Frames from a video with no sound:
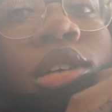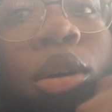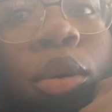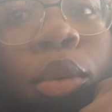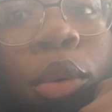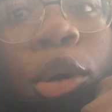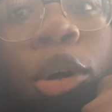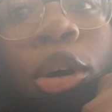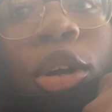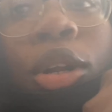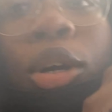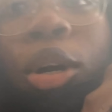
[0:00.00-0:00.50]

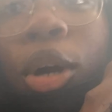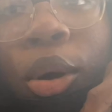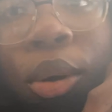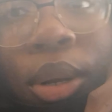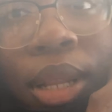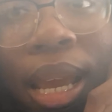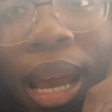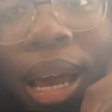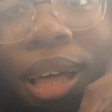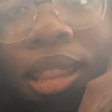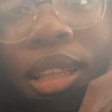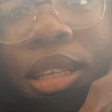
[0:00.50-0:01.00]
I'm on the
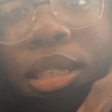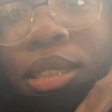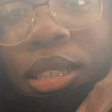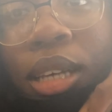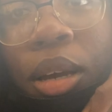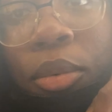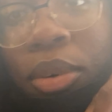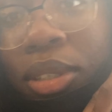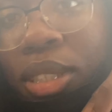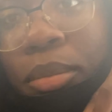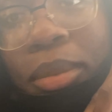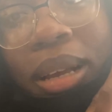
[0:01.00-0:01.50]
Coney Island,
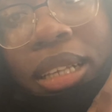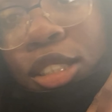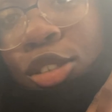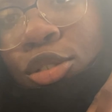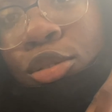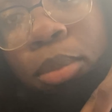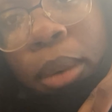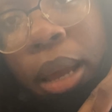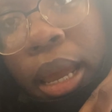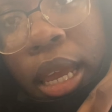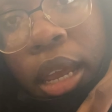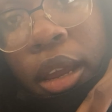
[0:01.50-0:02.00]
so I wasn't about to
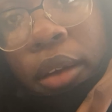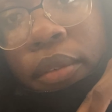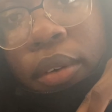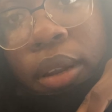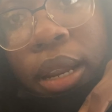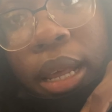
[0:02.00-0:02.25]
do my hair for